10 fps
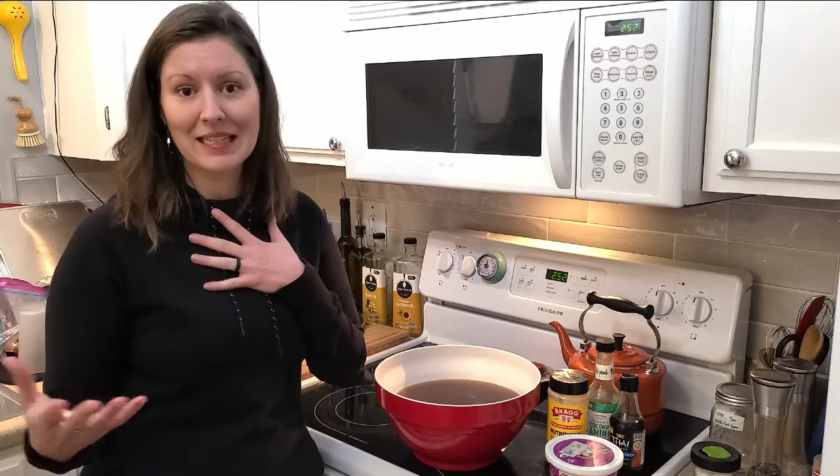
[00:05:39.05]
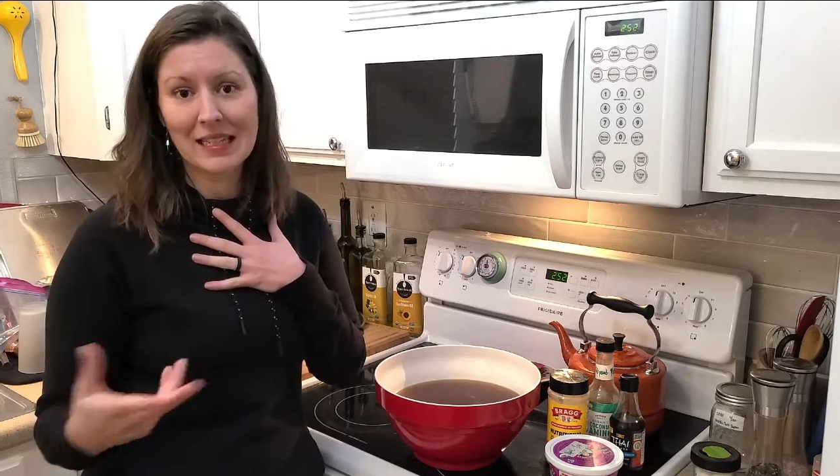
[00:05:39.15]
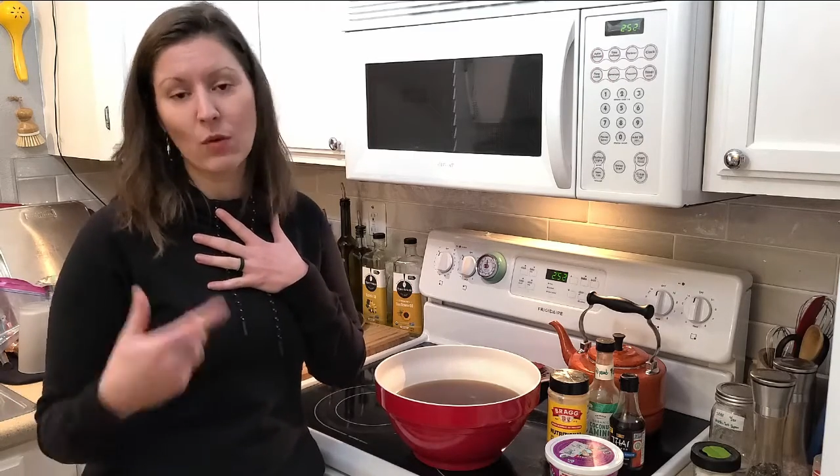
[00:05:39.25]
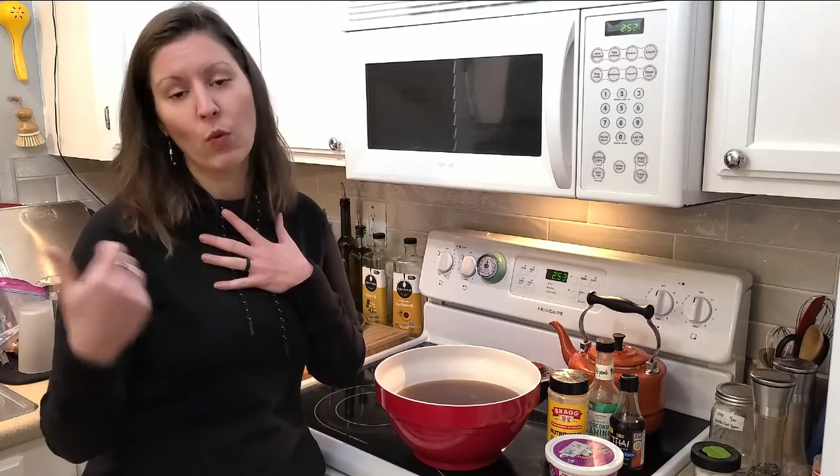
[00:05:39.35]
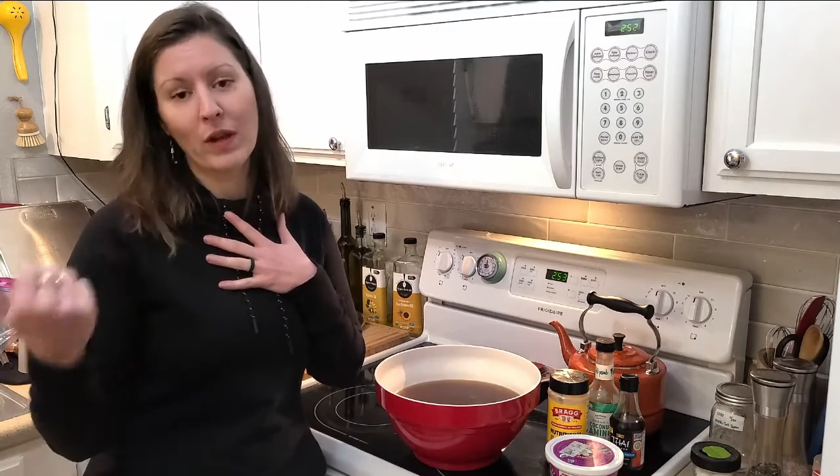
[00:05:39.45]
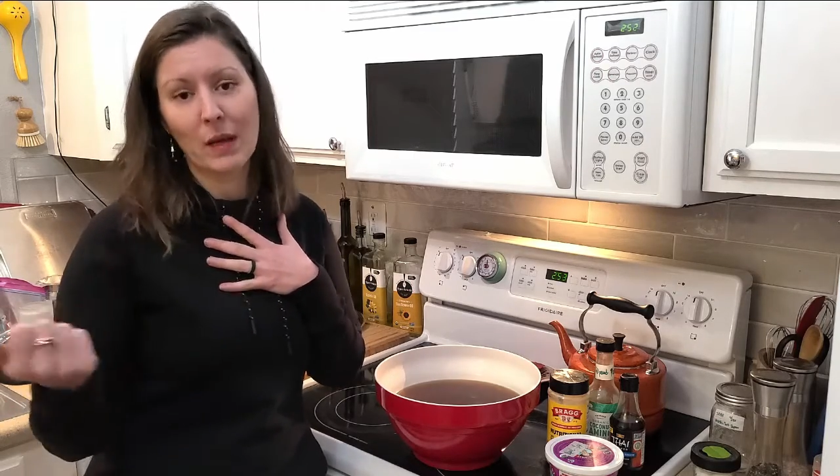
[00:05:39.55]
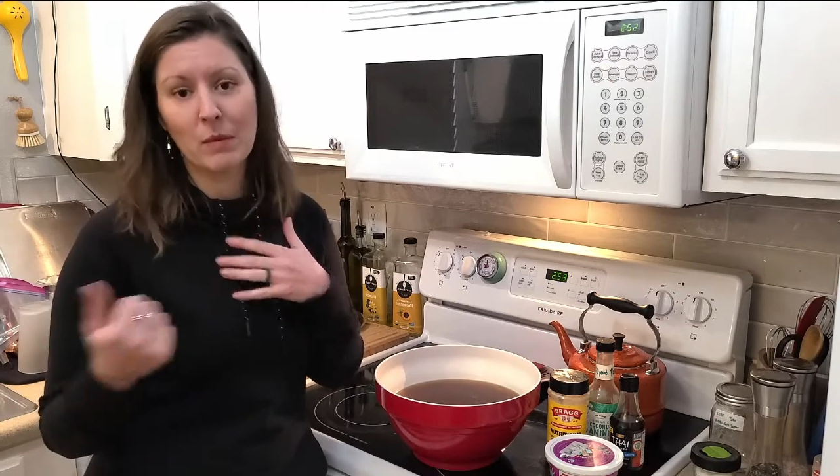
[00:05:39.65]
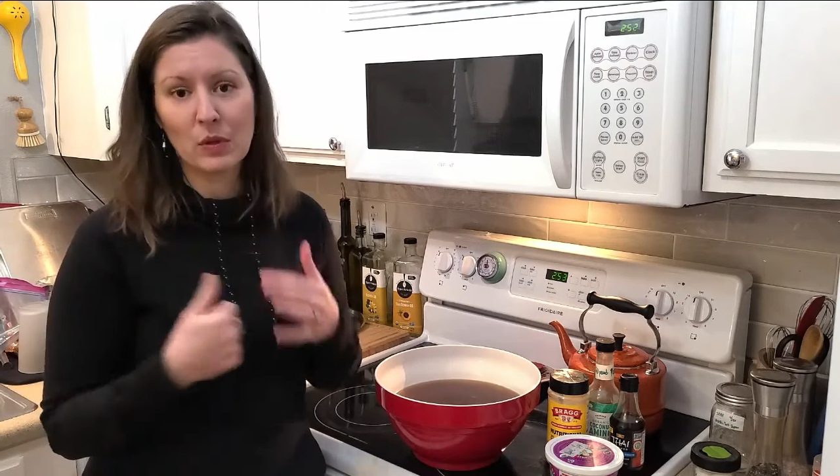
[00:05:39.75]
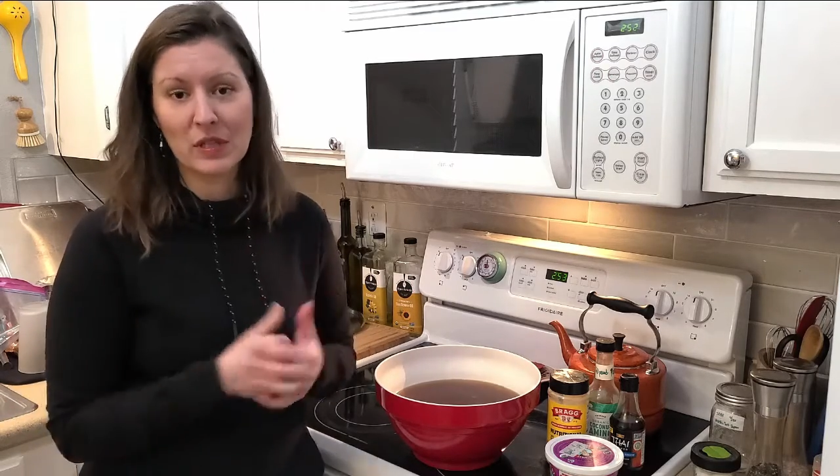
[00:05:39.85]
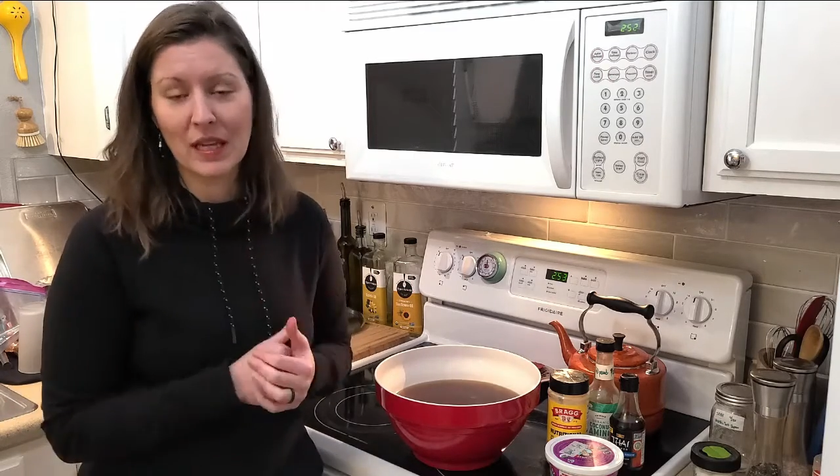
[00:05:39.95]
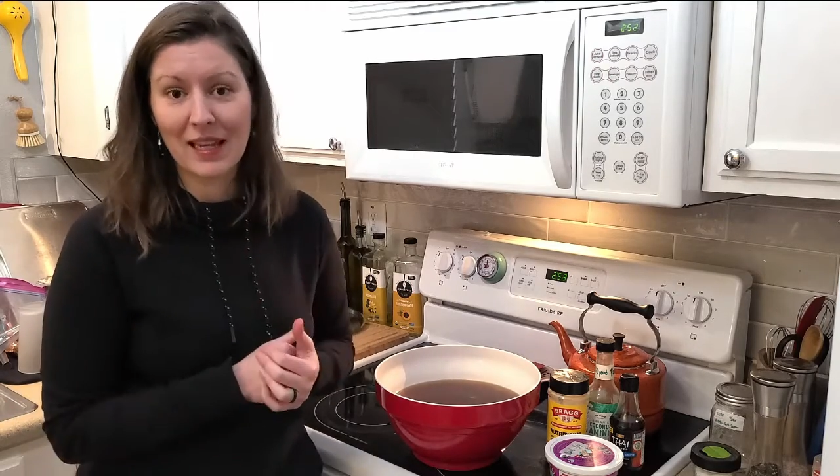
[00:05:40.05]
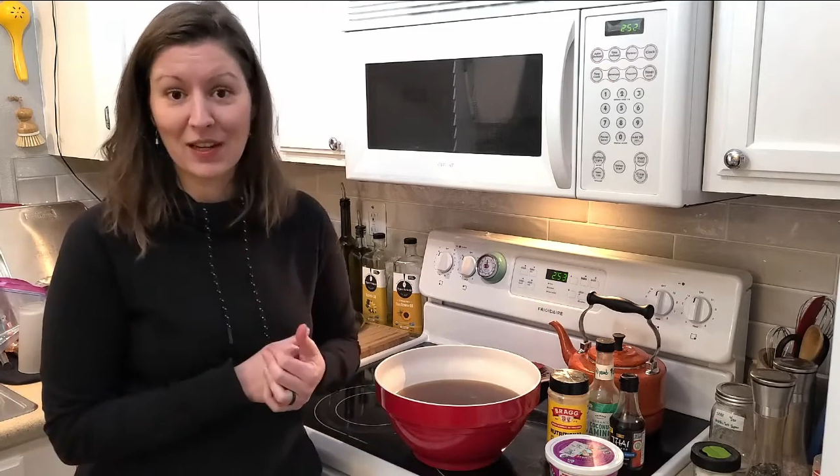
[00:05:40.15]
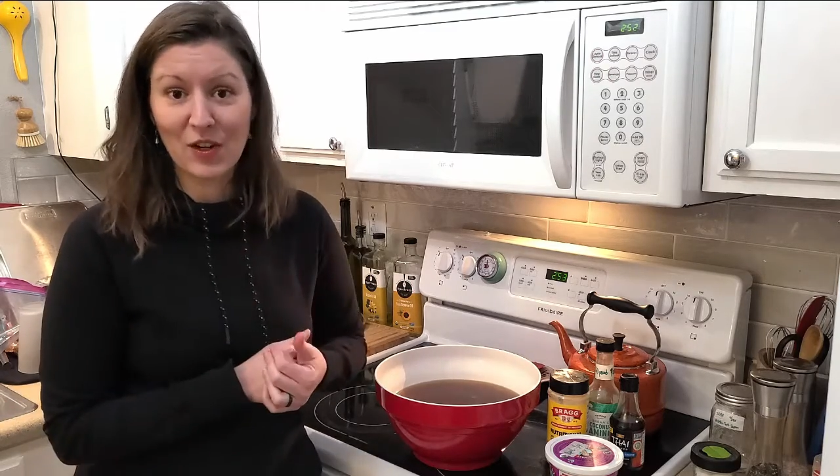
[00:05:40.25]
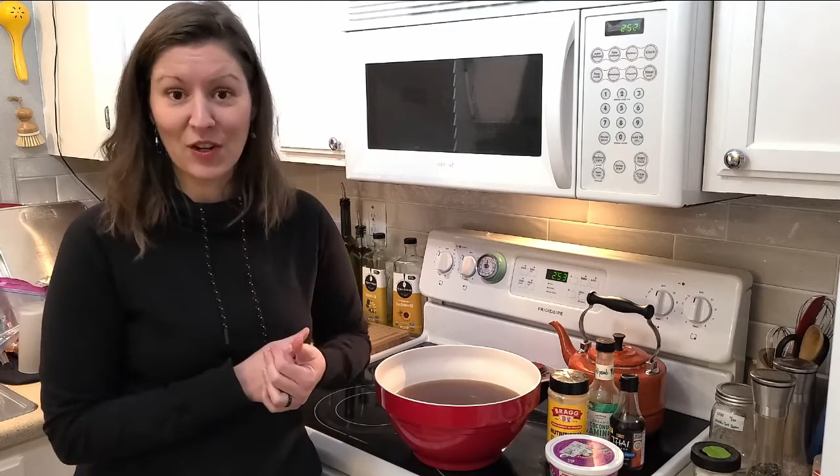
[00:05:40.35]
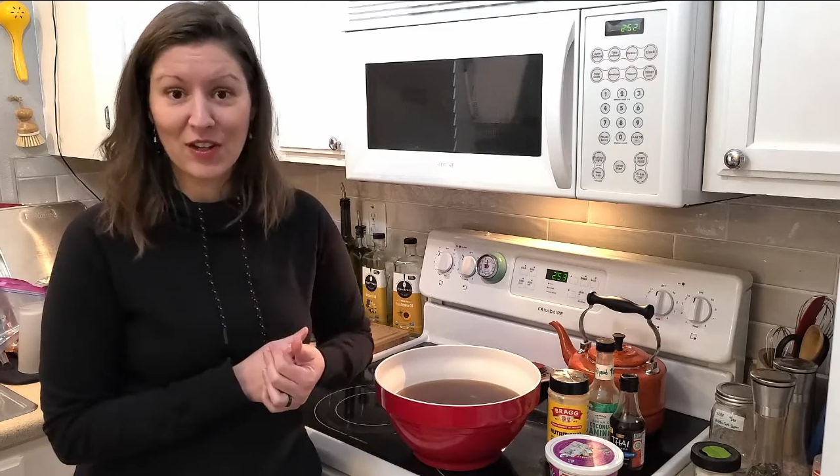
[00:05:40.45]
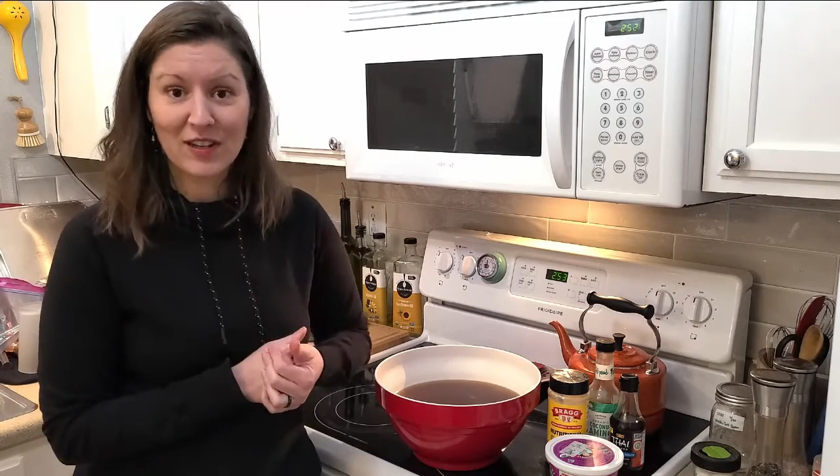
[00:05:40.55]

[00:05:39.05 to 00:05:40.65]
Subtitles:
it when I'm using it in a cook.